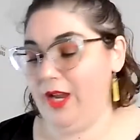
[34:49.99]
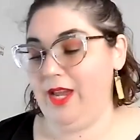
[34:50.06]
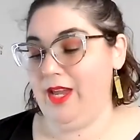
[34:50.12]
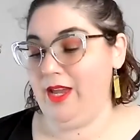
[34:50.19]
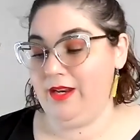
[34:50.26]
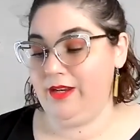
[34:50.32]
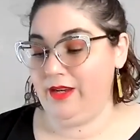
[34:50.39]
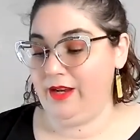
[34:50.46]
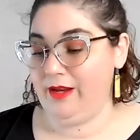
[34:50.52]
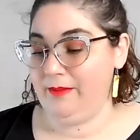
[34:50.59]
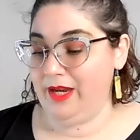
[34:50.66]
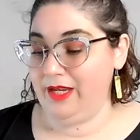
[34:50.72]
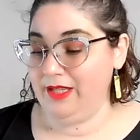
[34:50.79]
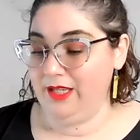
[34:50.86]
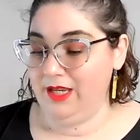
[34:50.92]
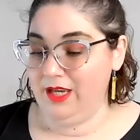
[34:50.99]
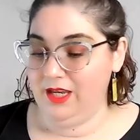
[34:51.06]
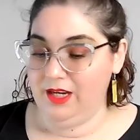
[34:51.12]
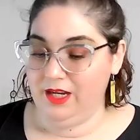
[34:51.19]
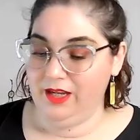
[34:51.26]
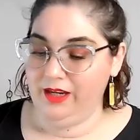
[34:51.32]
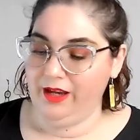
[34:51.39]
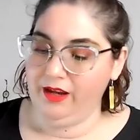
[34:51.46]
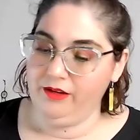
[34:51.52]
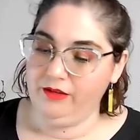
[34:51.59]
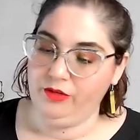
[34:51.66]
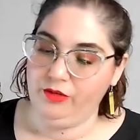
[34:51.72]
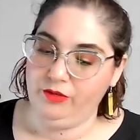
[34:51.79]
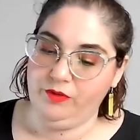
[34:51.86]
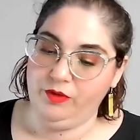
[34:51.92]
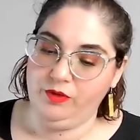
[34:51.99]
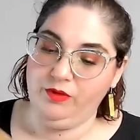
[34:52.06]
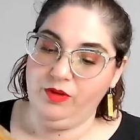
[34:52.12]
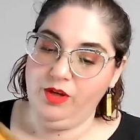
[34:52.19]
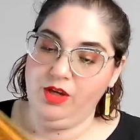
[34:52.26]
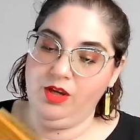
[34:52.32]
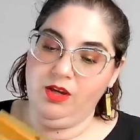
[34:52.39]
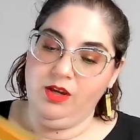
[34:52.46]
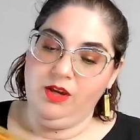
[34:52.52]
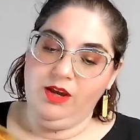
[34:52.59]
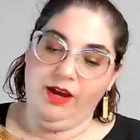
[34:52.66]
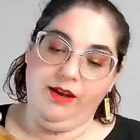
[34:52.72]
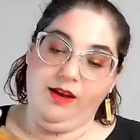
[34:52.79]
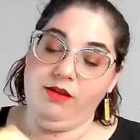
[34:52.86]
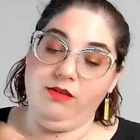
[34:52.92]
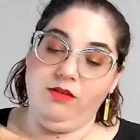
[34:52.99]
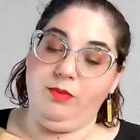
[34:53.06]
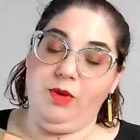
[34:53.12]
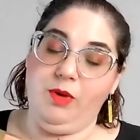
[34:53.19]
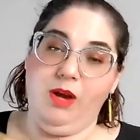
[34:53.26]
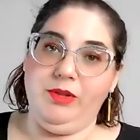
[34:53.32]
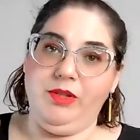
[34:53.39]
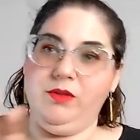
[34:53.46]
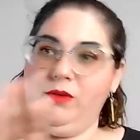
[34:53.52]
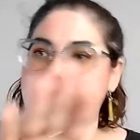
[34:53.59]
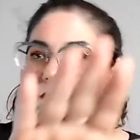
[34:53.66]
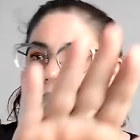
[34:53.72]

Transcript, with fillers: And um, I did. And I don't know if you, I, I, you probably used it